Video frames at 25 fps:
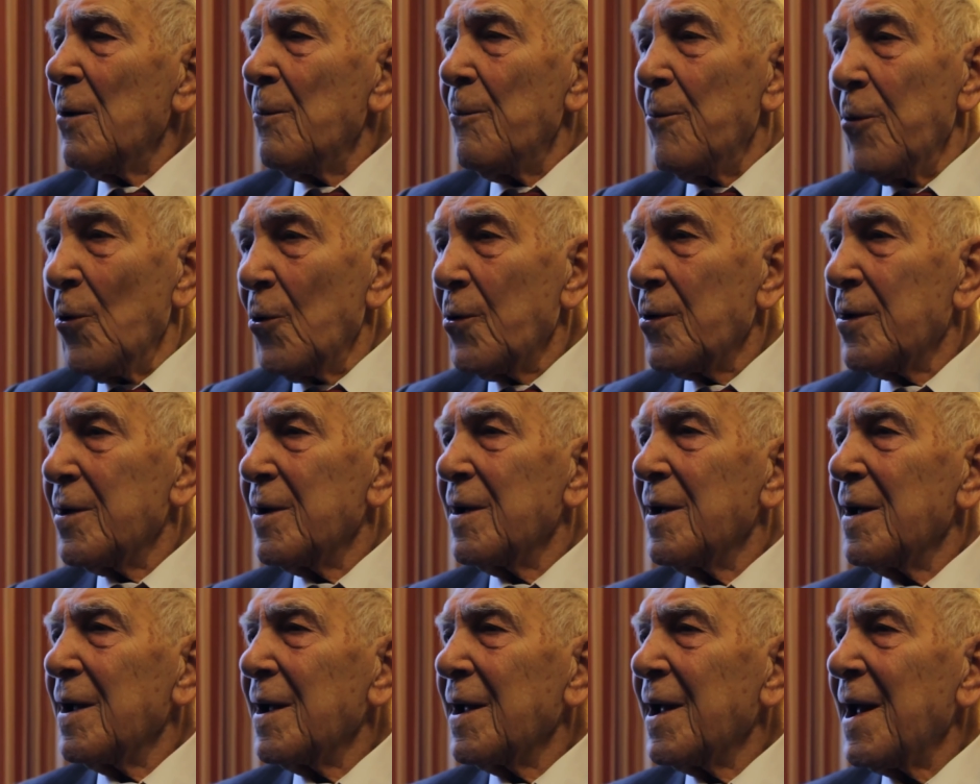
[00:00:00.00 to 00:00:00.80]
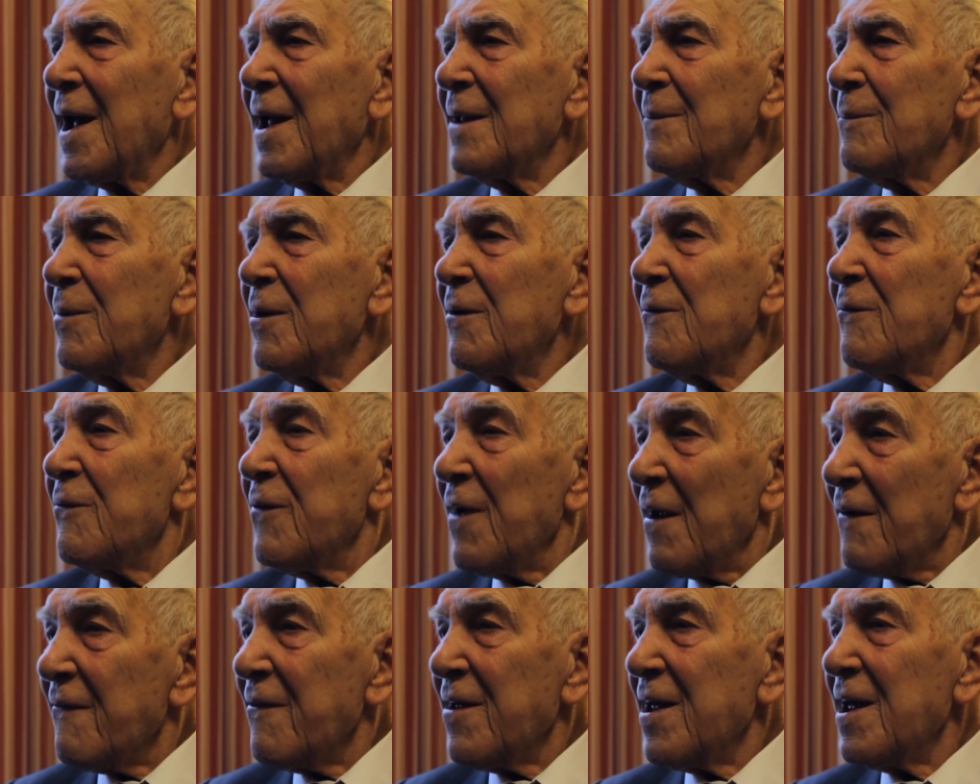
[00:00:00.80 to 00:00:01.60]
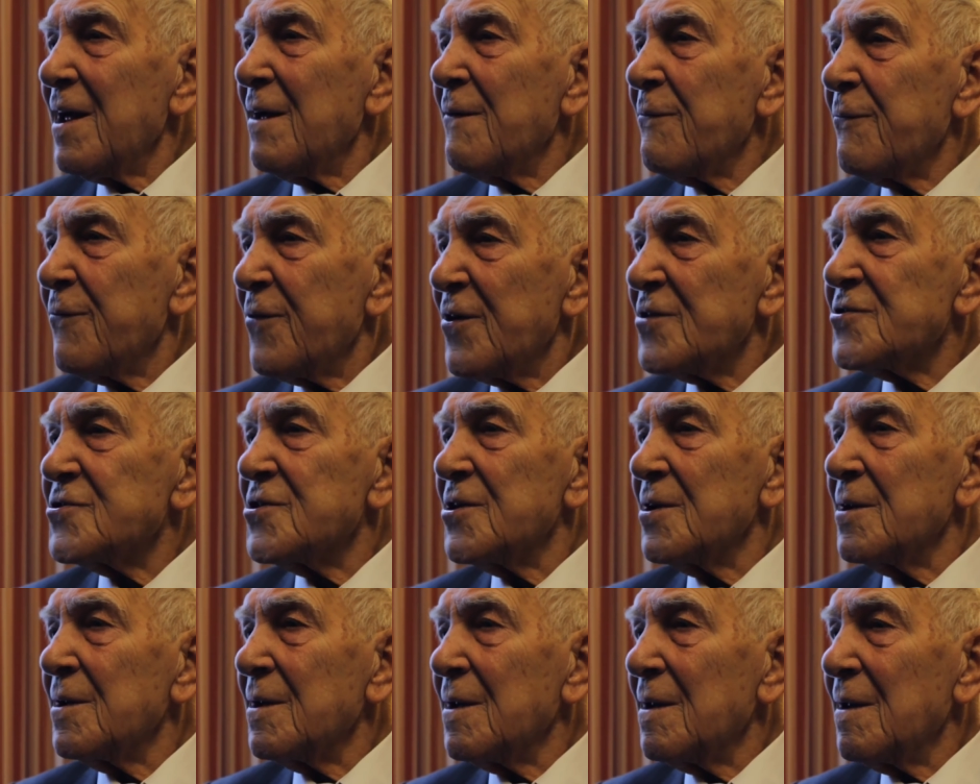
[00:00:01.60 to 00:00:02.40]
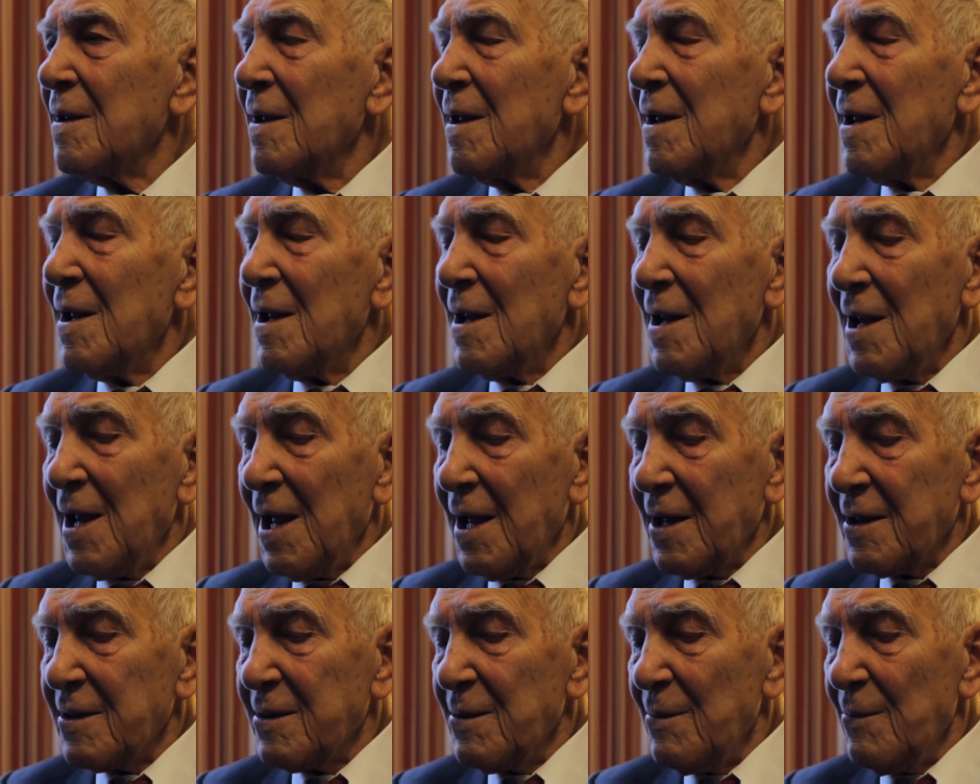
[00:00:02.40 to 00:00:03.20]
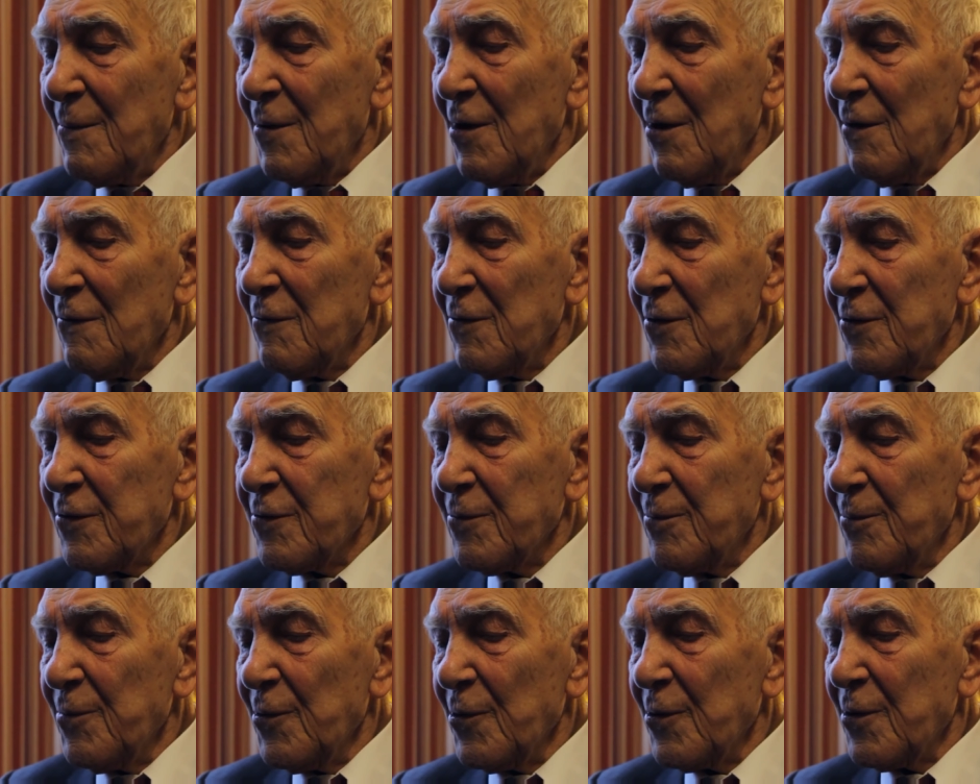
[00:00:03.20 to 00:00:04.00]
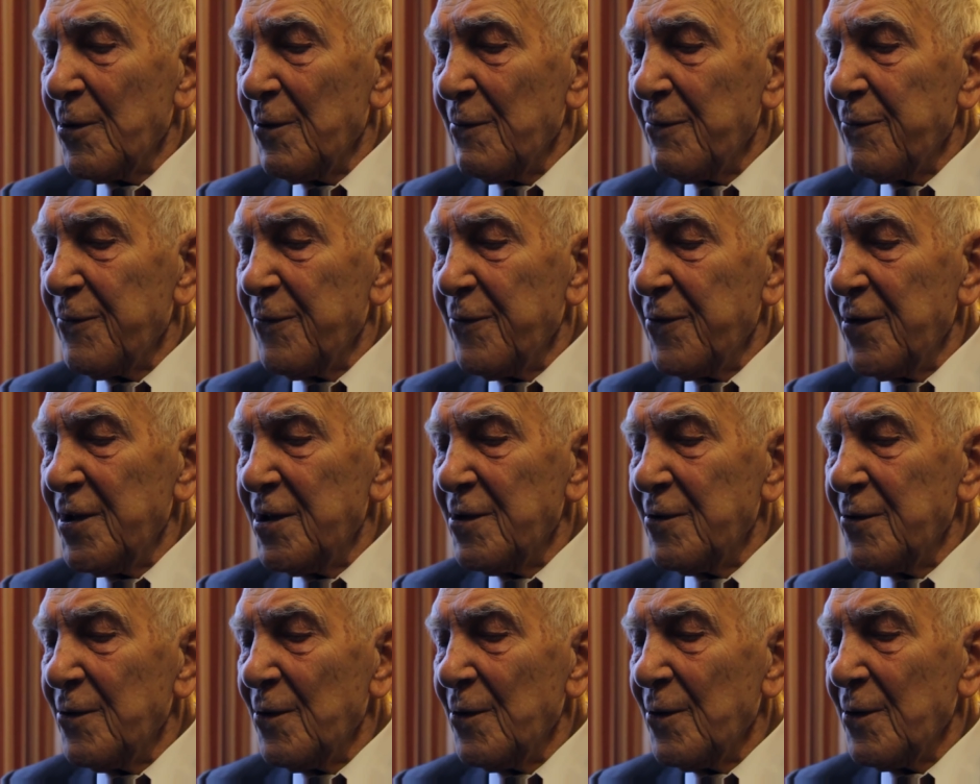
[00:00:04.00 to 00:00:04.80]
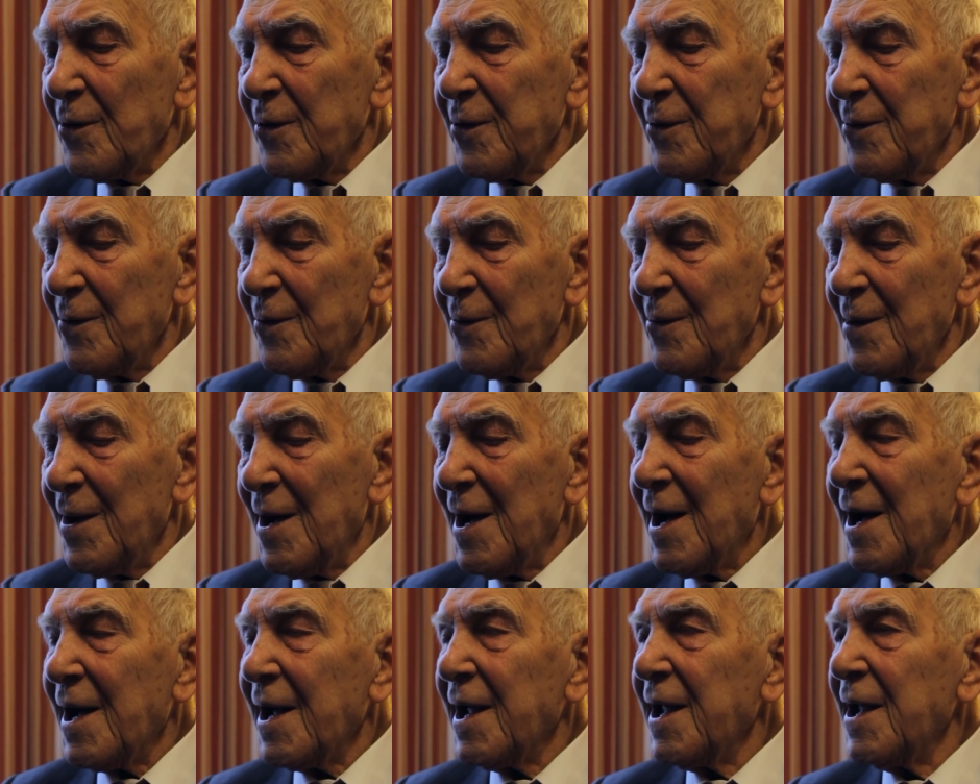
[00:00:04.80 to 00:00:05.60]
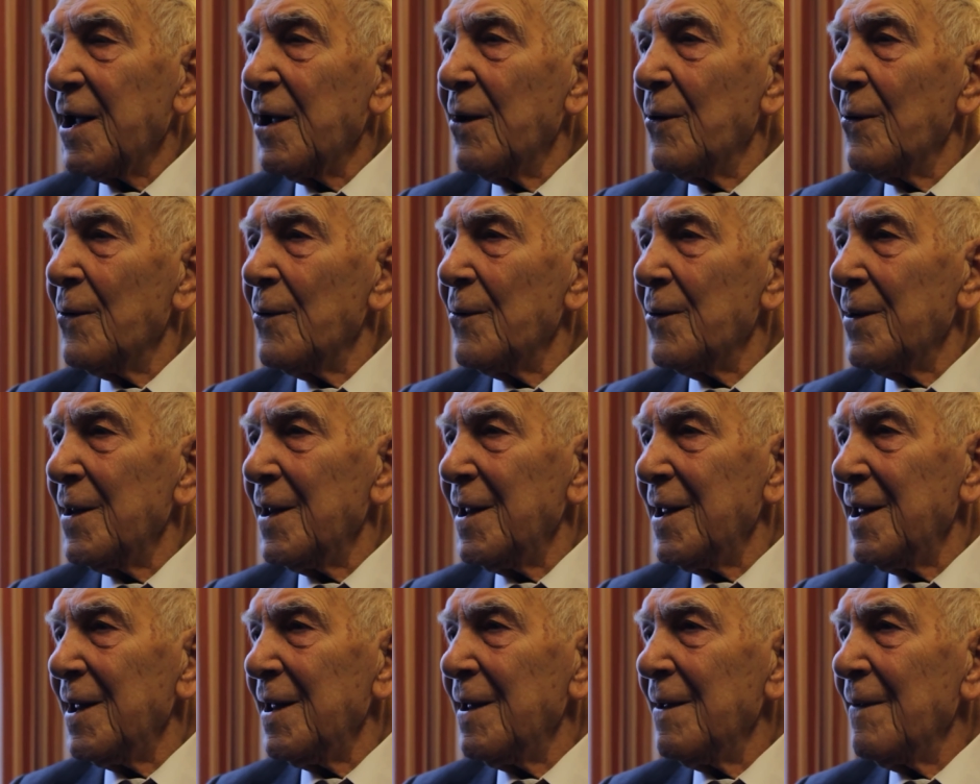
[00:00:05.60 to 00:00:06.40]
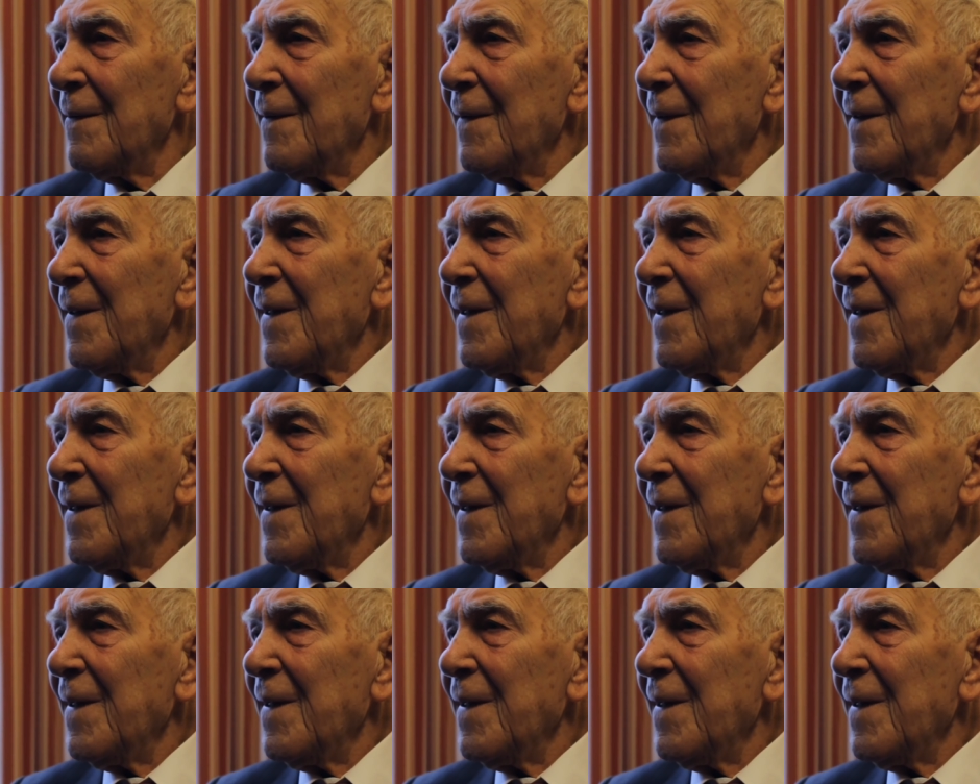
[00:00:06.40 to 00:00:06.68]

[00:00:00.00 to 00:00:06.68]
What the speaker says: A book can be very efficient, like the marvelous book of Vittorio Arrigoni.